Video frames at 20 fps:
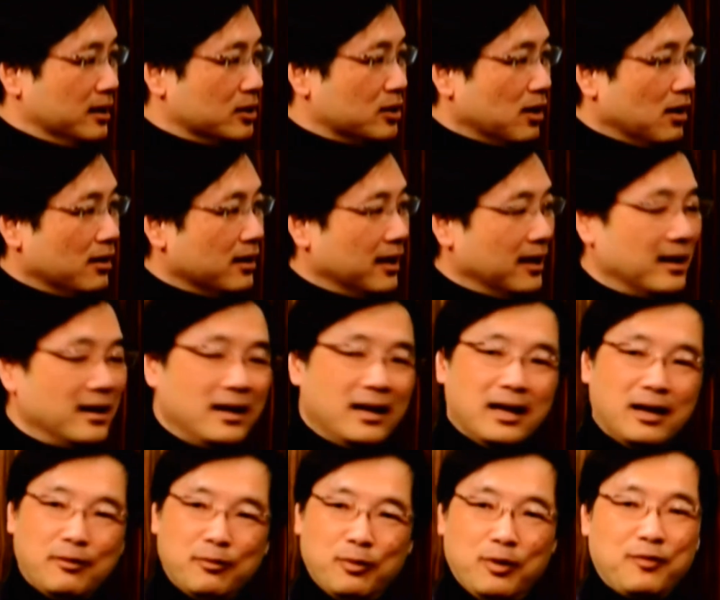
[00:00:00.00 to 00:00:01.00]

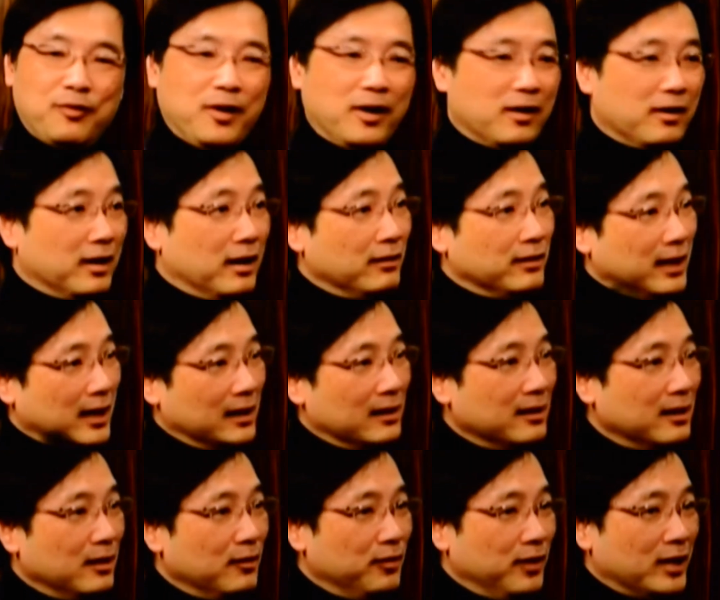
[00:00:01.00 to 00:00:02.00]
and we figured out
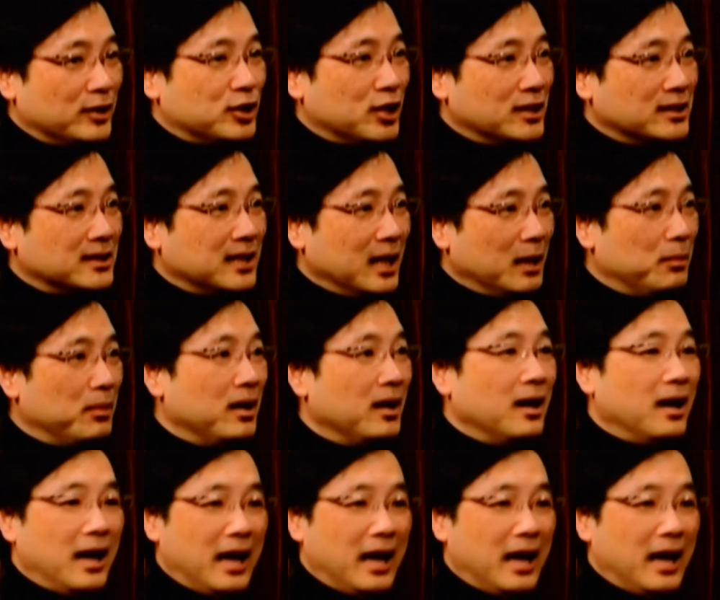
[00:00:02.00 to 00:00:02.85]
that VHS tape